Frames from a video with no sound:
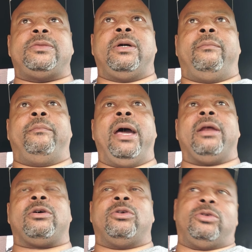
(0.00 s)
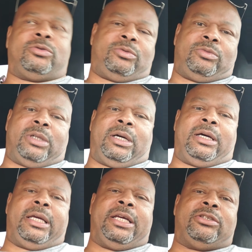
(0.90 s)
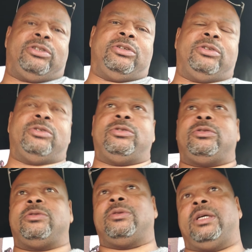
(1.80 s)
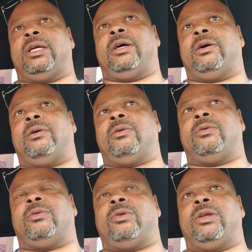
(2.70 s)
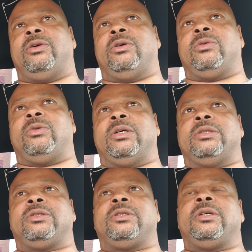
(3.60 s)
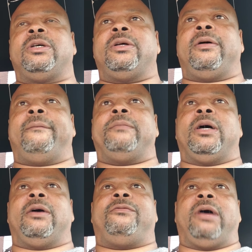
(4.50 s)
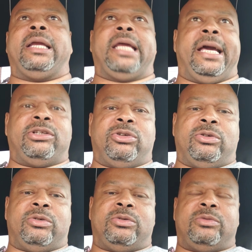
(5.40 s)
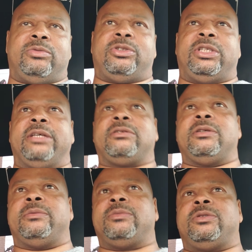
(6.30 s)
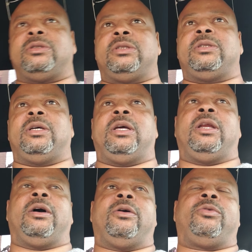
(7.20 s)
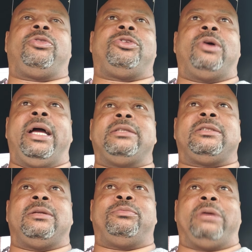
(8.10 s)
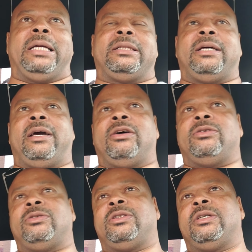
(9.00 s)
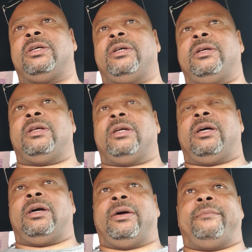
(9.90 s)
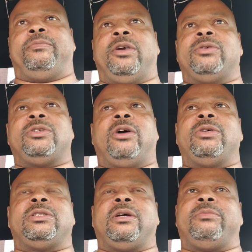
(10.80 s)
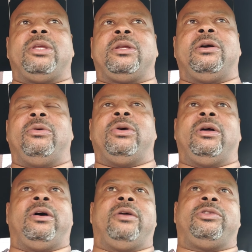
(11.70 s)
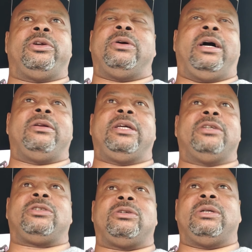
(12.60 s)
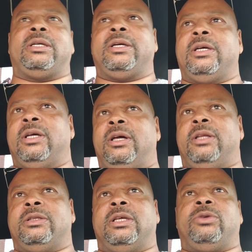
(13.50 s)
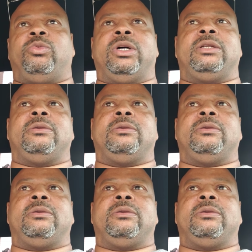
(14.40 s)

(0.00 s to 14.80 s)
medical issues, you know, whether it was financial systems, you know, threats and breakdowns. There was always something going on throughout history that would